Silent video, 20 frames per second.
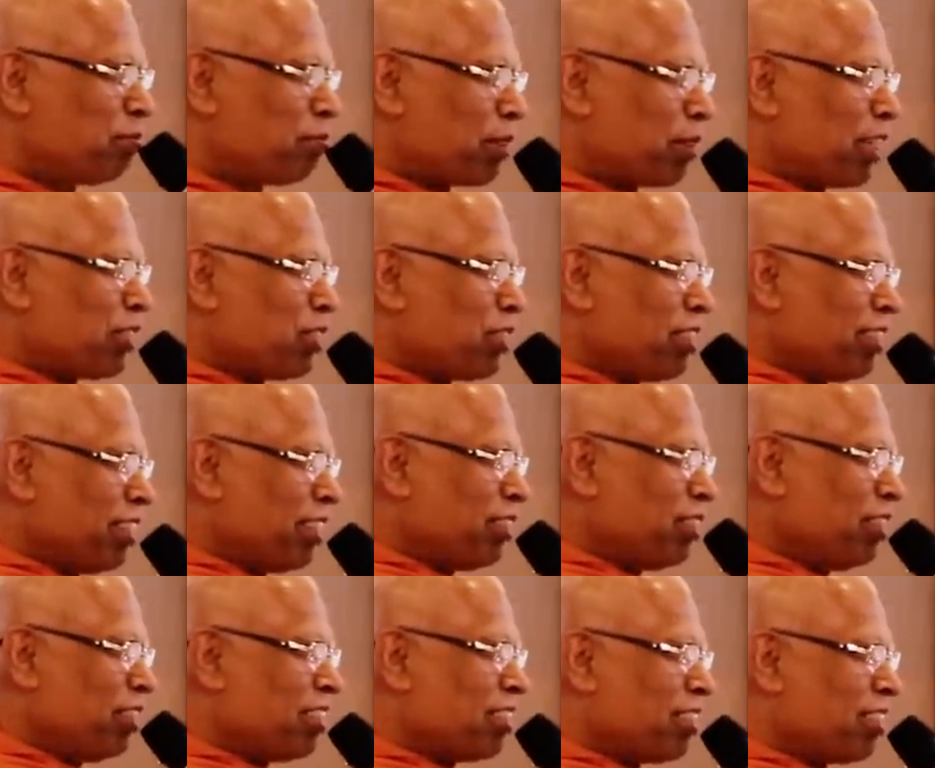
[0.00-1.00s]
president
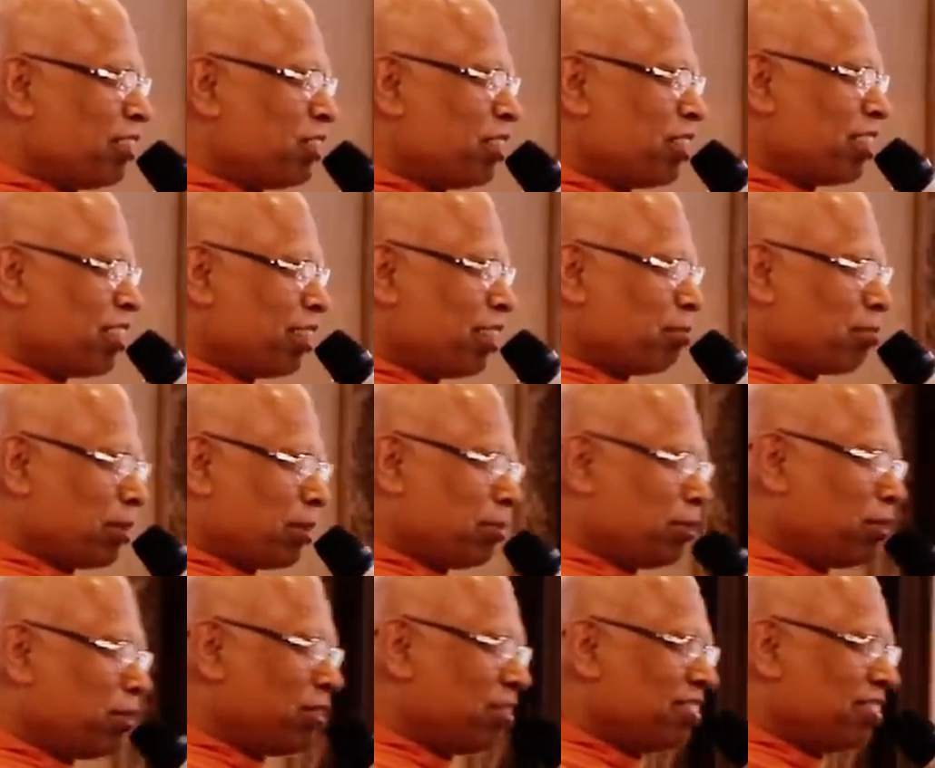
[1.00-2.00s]
here, Acharya
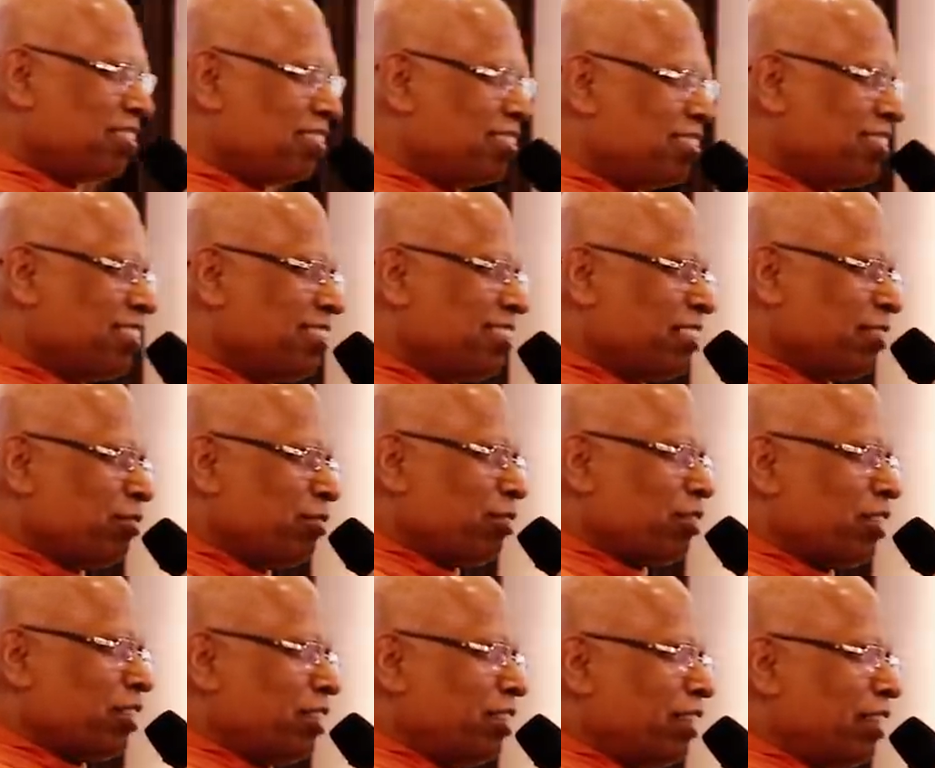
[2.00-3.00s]
Prabhu.
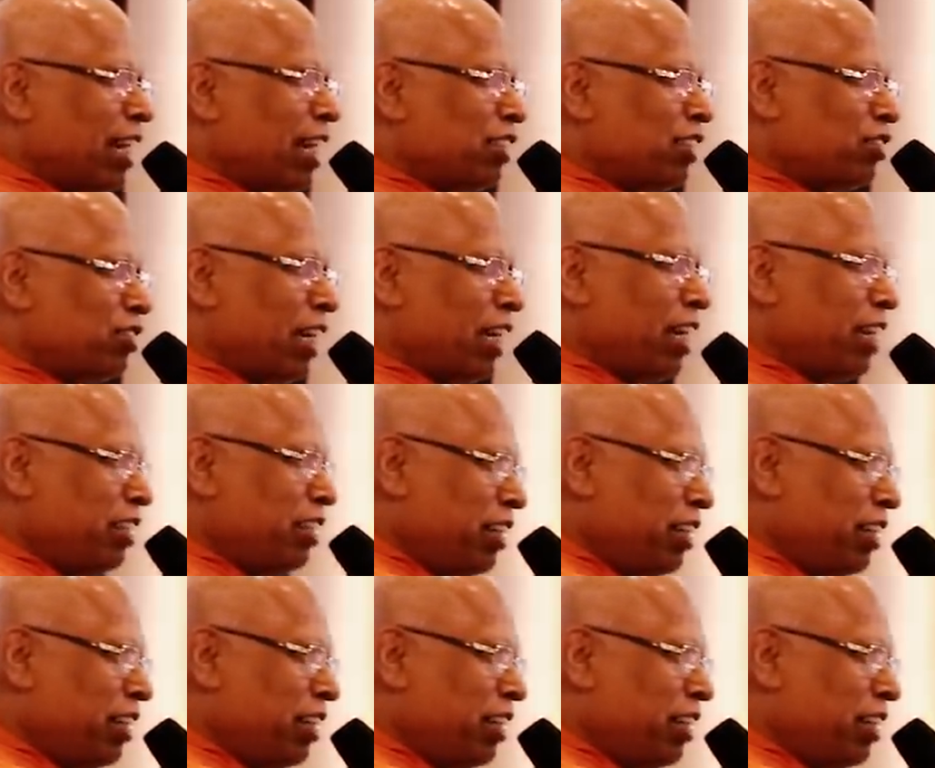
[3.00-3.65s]
For last 10